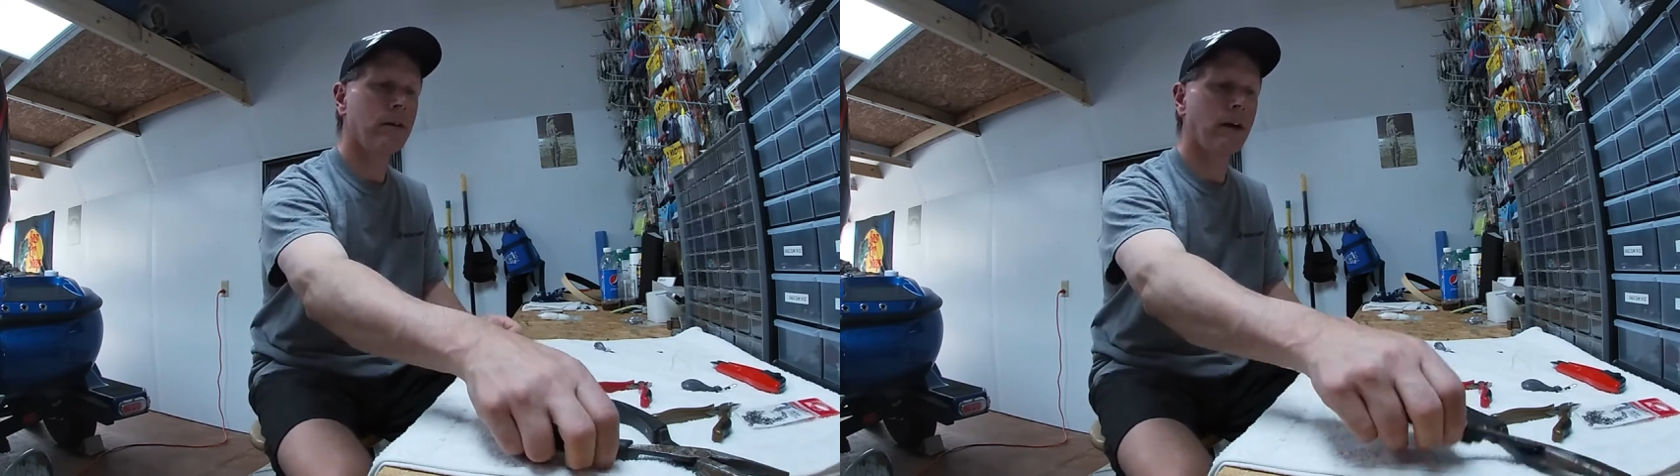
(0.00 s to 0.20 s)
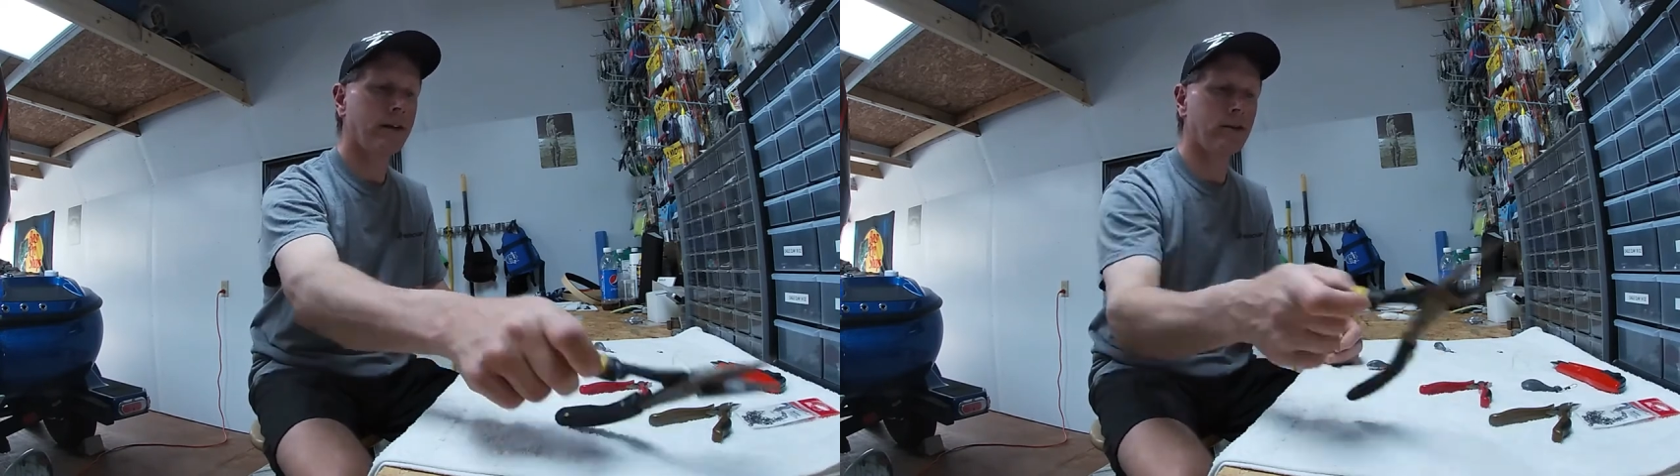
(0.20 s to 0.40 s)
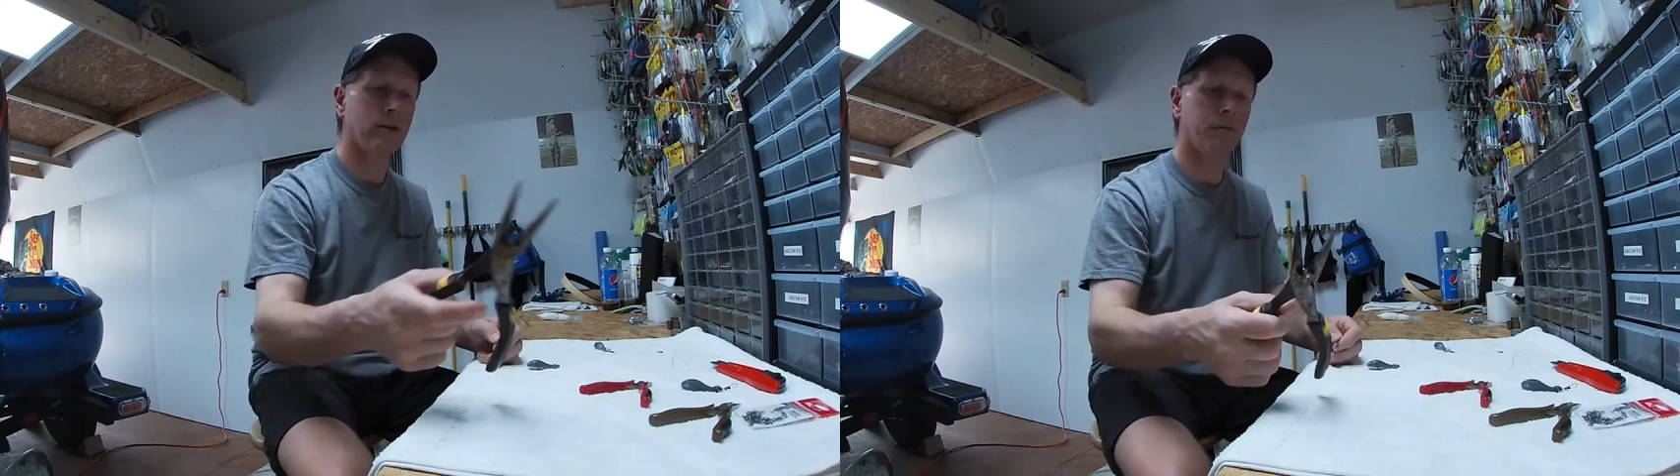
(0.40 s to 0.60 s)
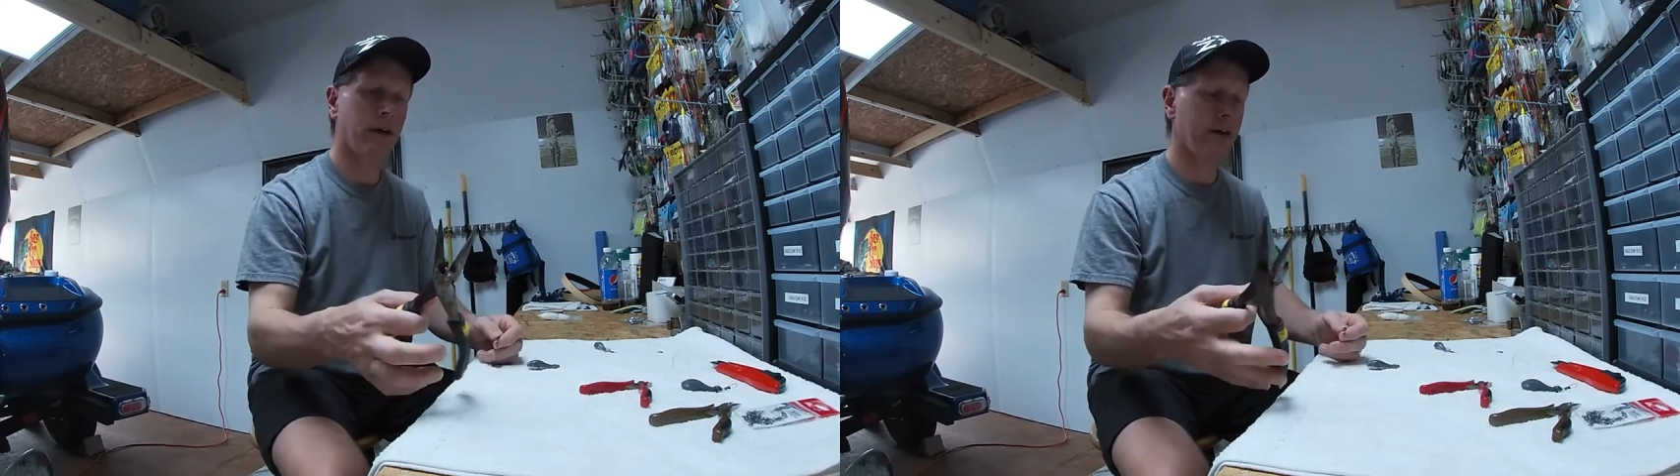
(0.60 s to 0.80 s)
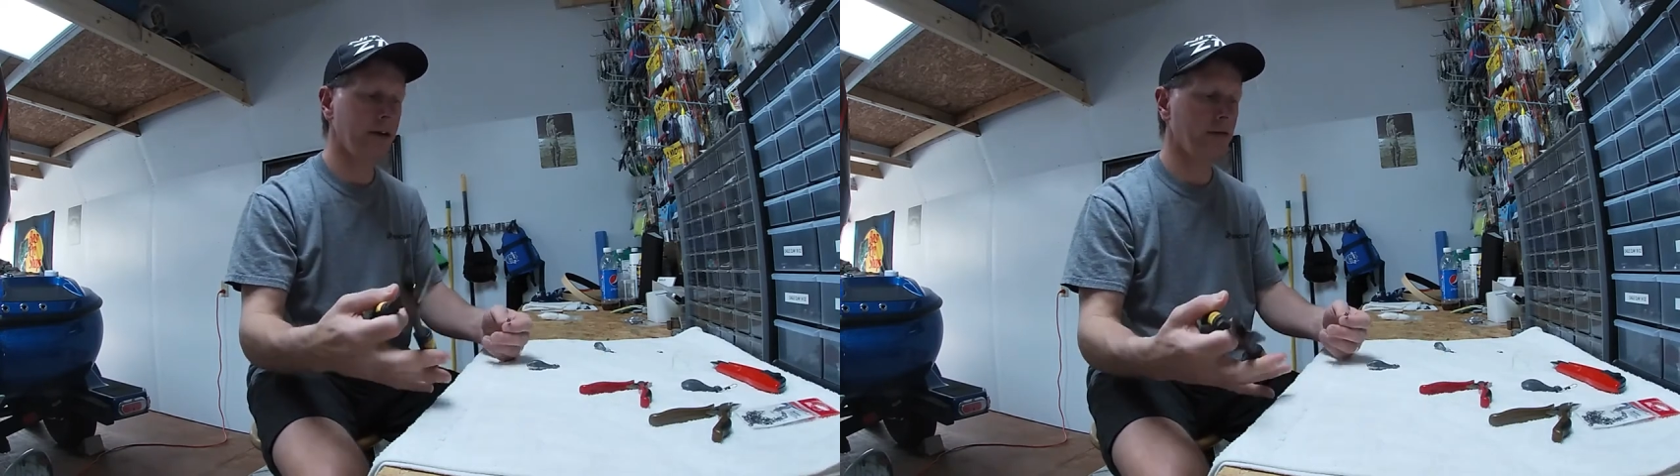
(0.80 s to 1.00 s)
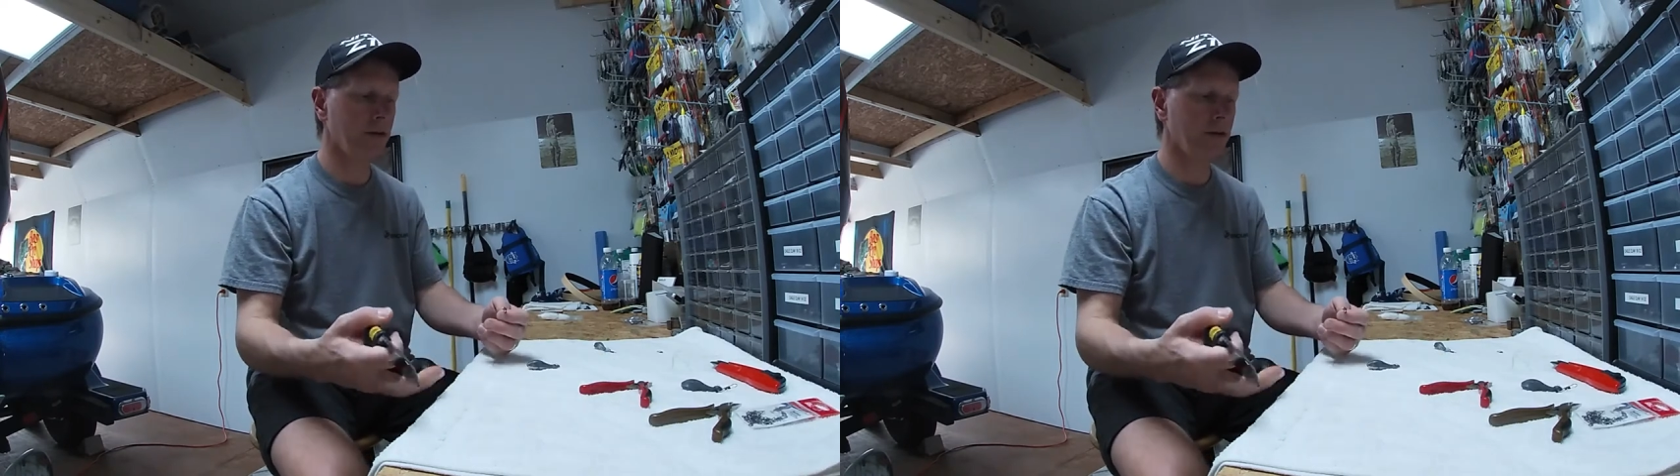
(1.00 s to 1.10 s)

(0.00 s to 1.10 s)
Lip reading: I took a pair of needle